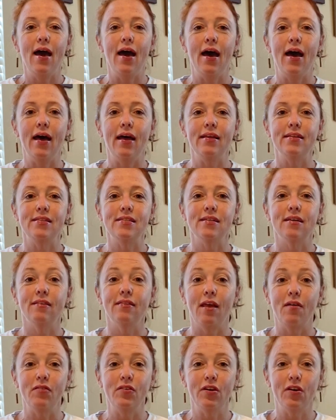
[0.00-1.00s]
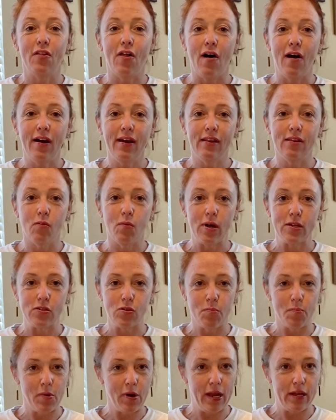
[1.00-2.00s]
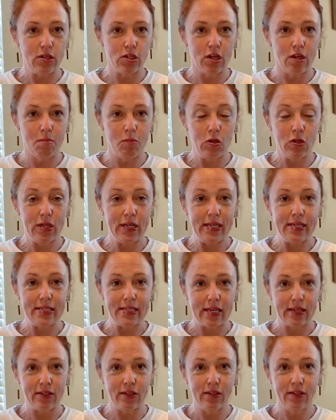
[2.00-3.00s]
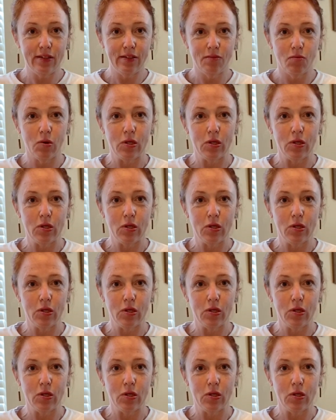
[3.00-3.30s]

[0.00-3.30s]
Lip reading: at 11 o'clock at the Western Branch Community Center.